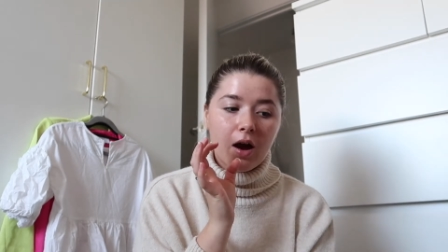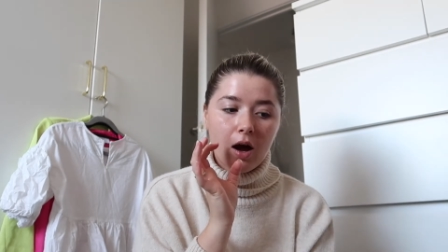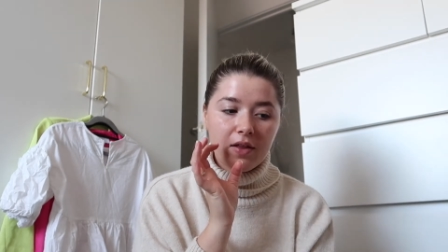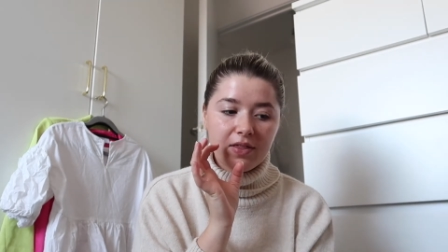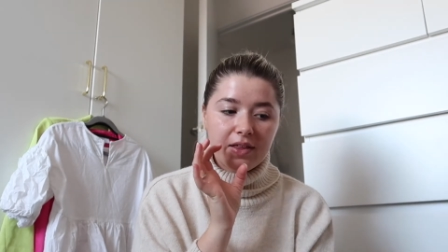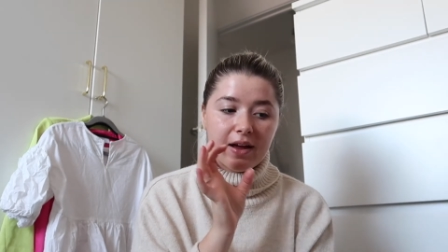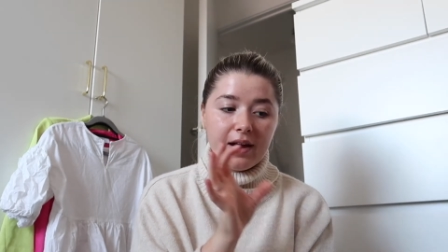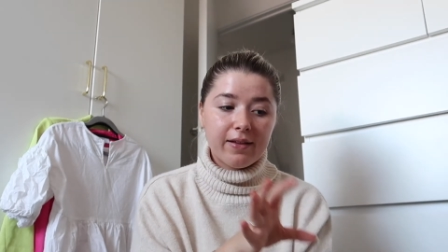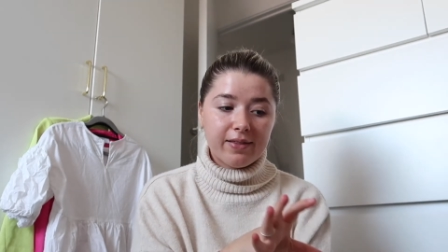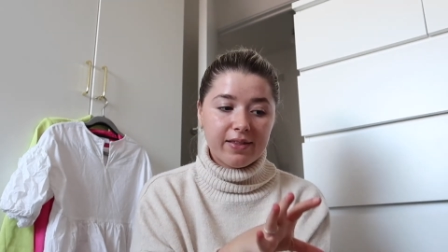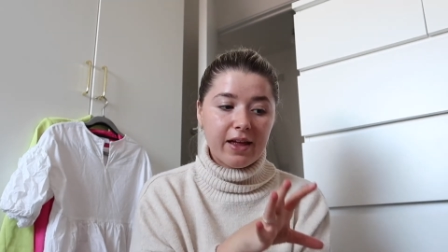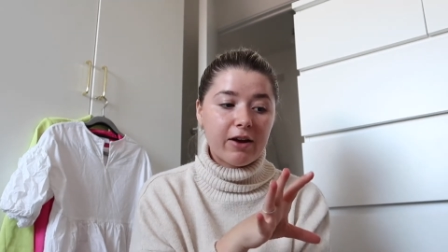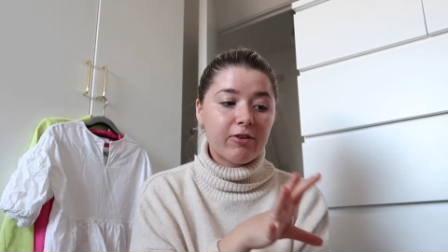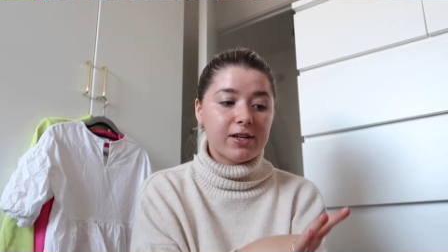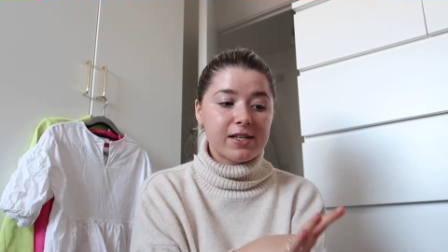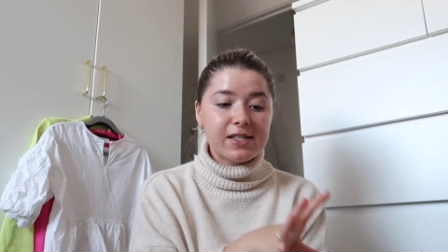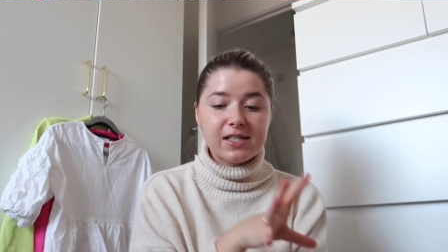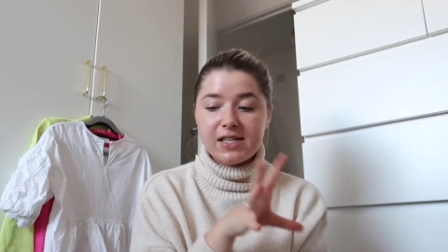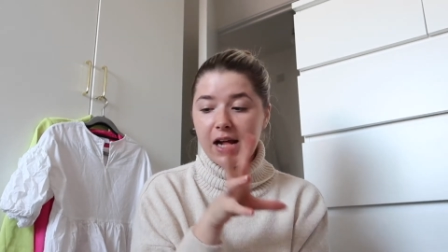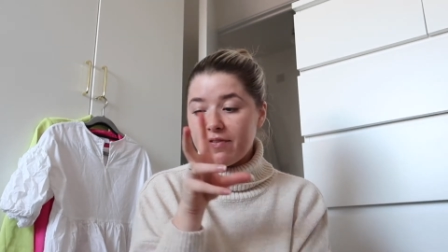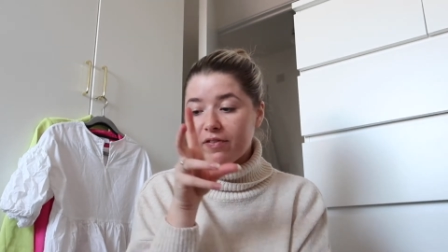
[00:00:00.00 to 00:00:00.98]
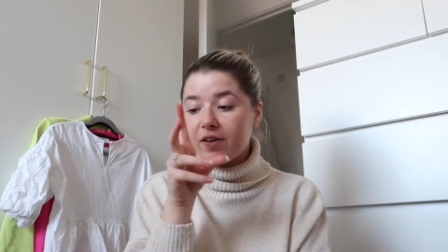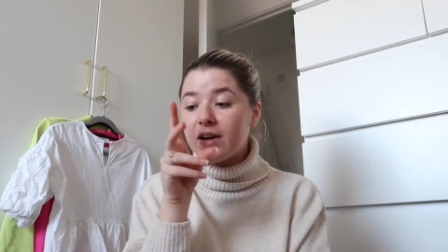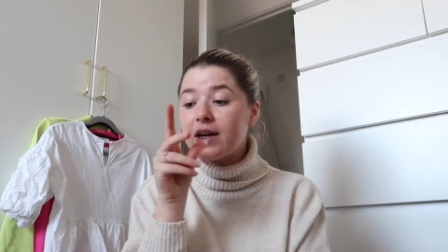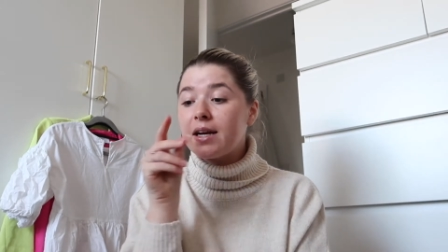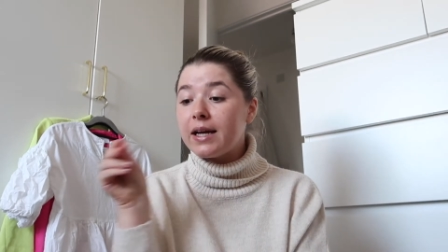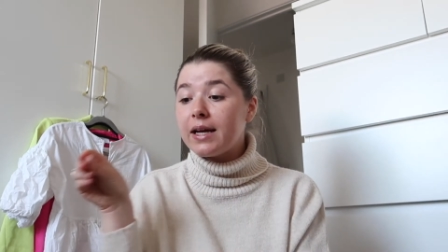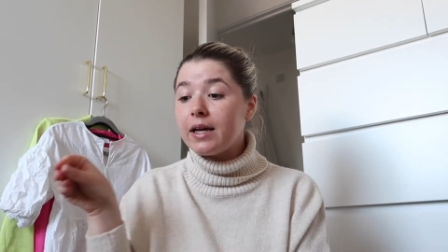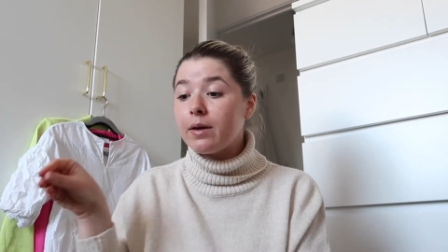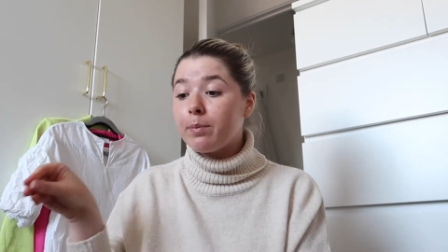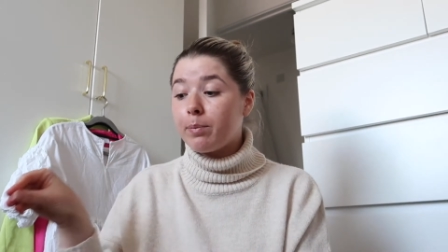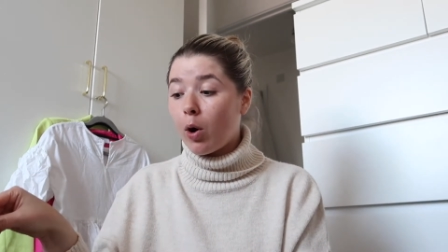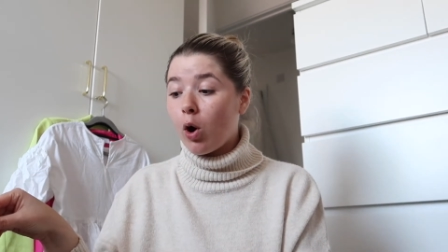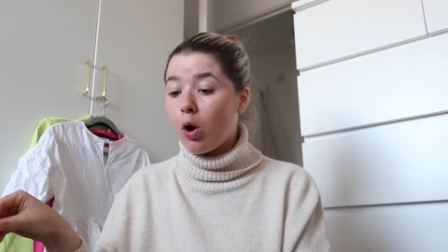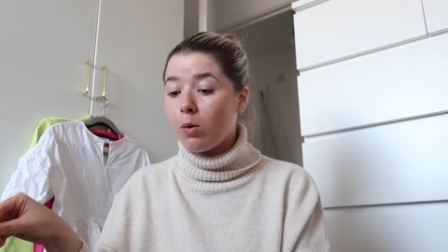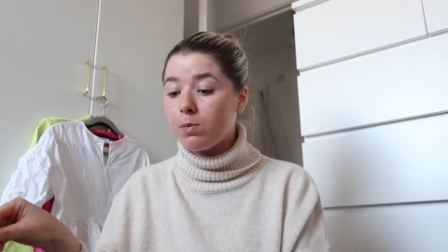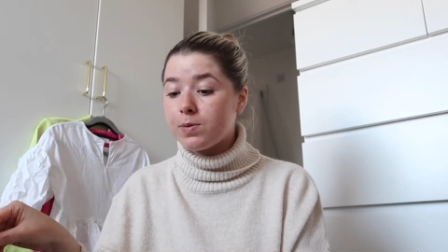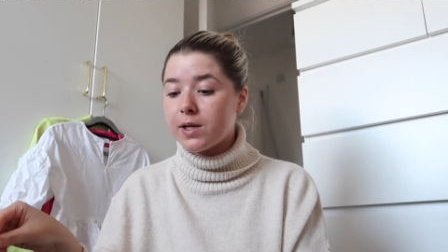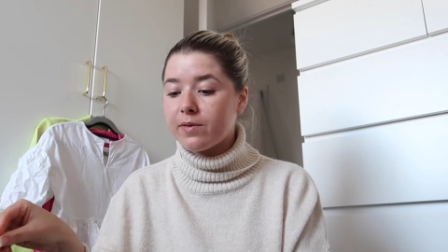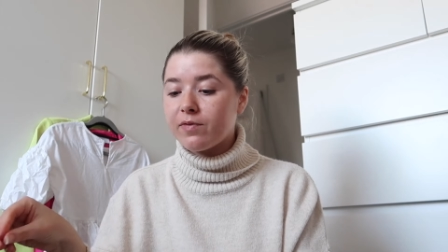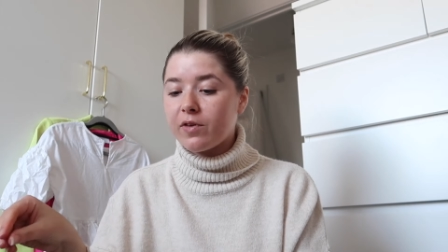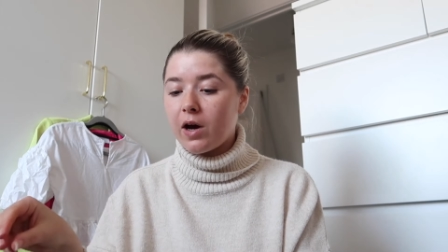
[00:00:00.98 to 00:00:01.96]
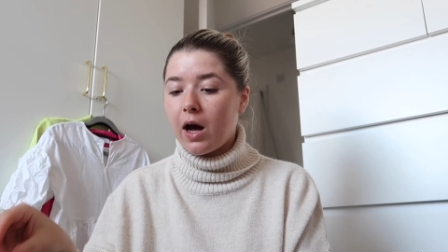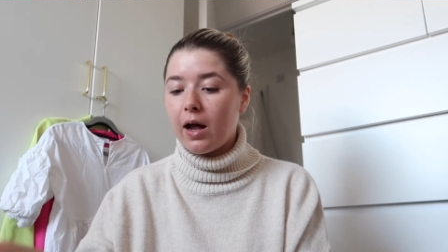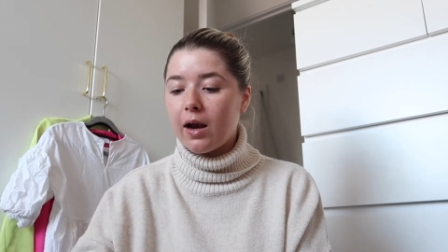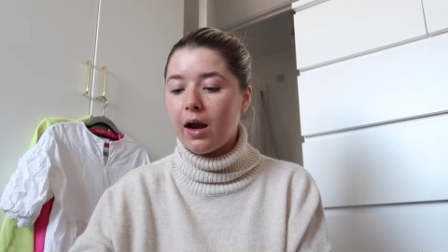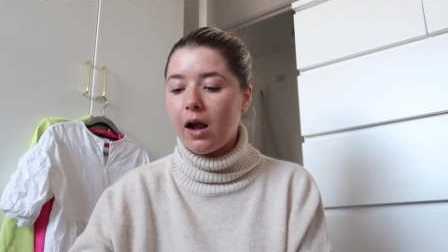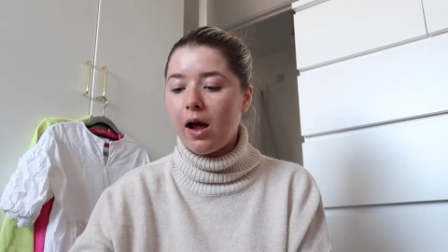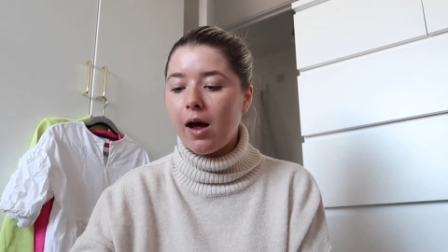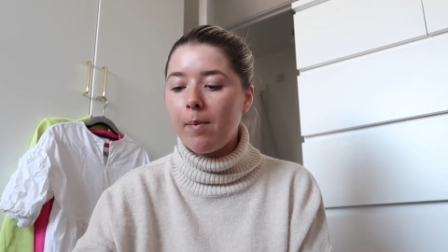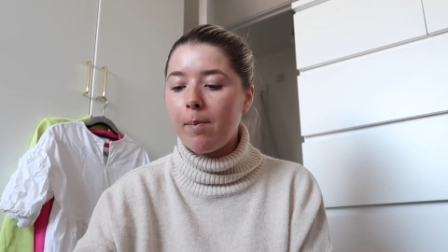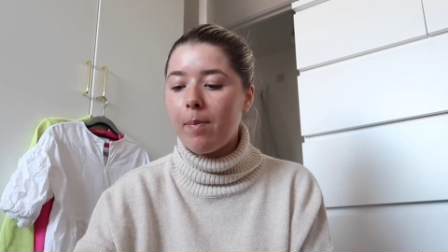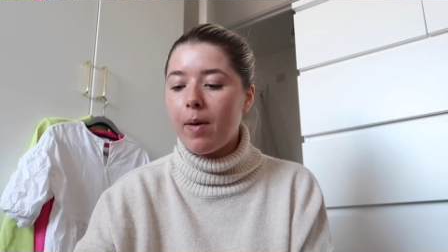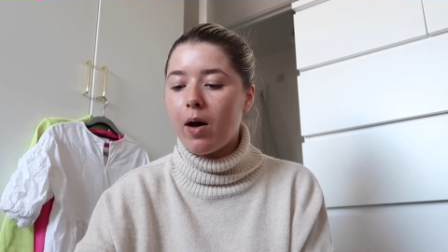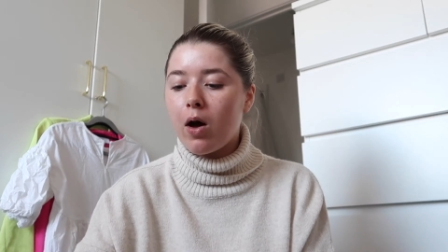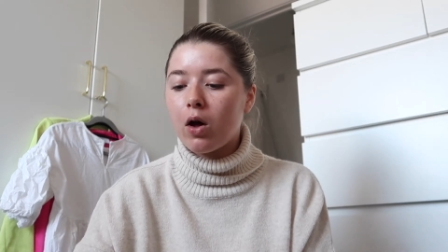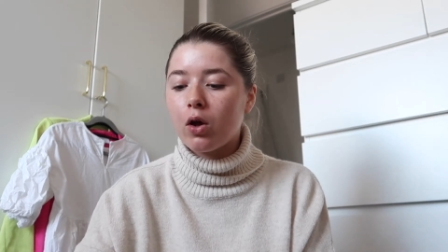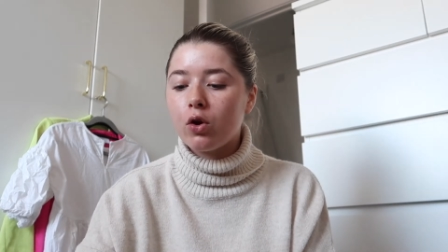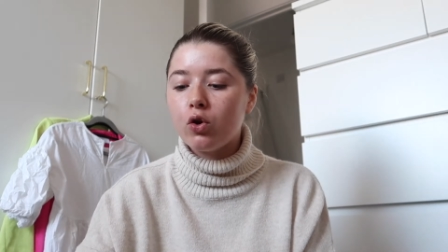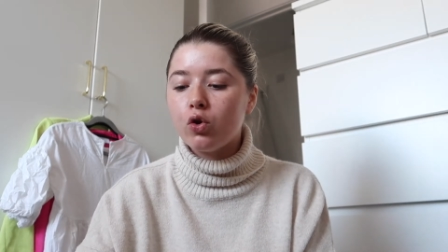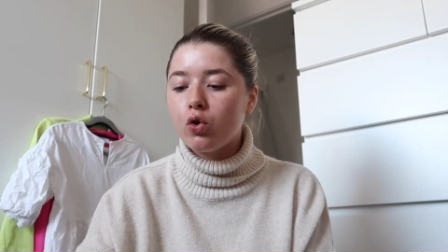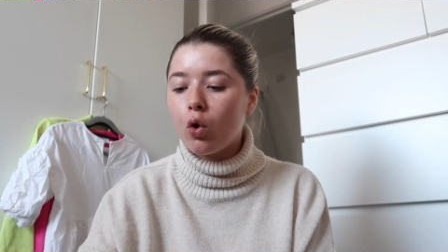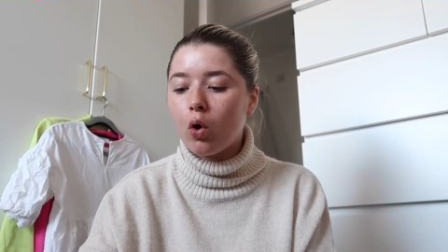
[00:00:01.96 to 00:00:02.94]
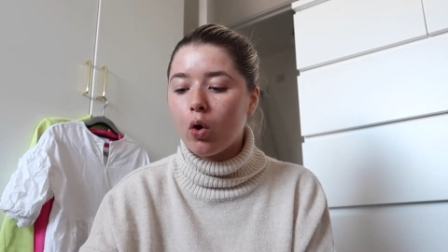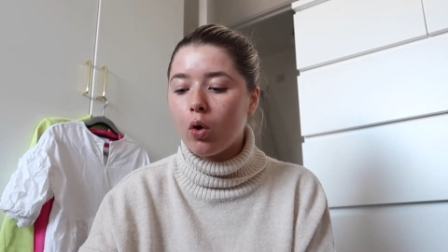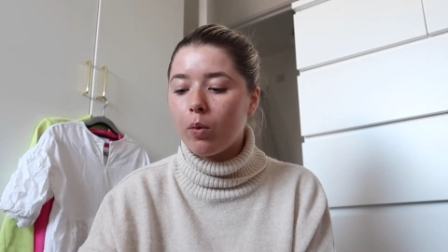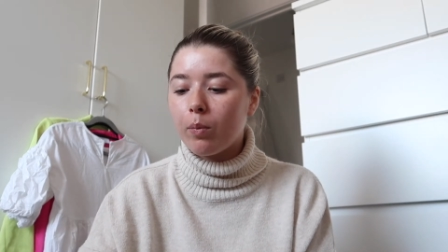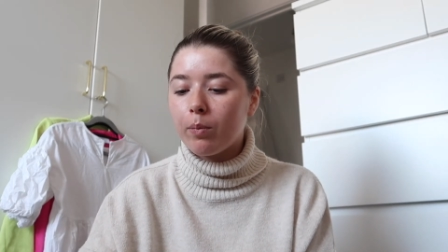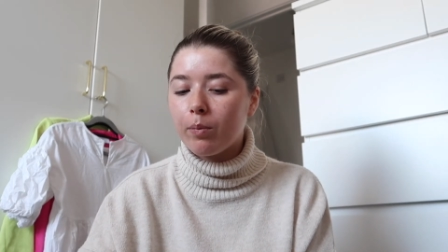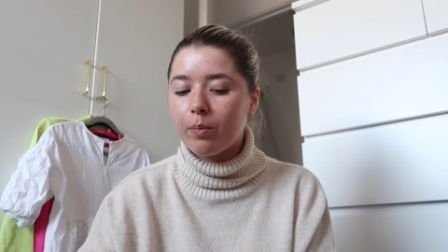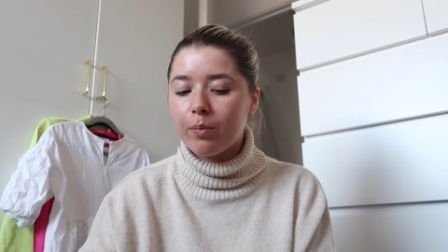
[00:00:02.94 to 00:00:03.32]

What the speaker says: There is definitely pops of colour, but not,